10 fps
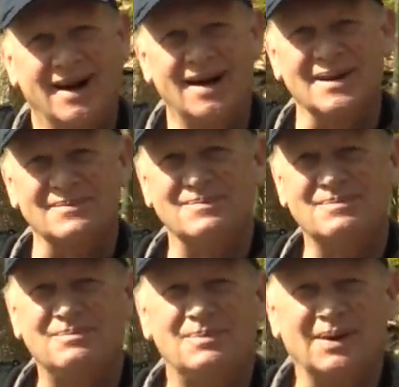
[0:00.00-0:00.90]
Hi,
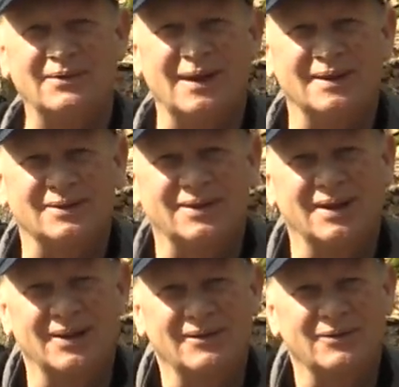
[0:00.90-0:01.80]
Bill Vales
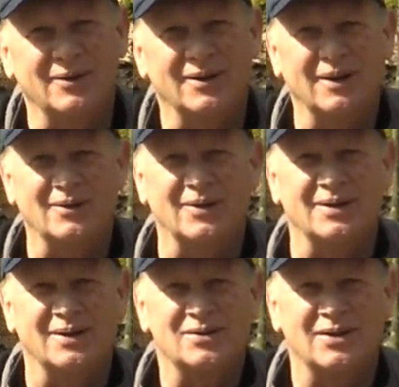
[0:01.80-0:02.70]
here for another
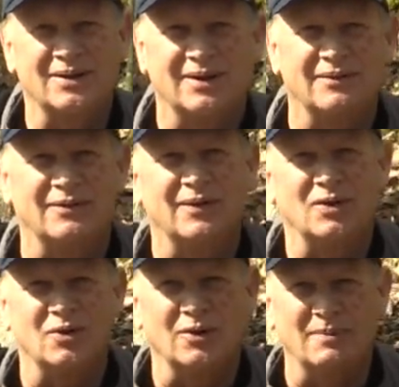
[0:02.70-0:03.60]
edition of
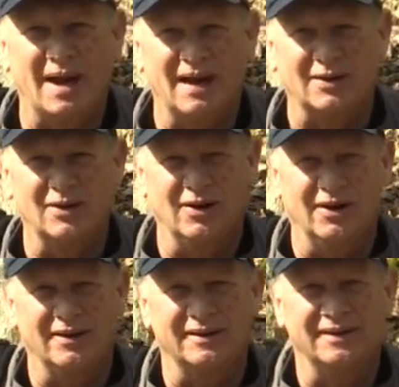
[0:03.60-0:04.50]
Your
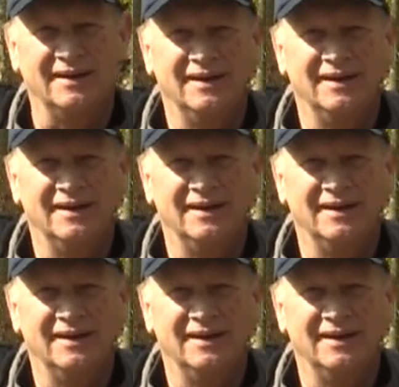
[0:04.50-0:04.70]
Backyard.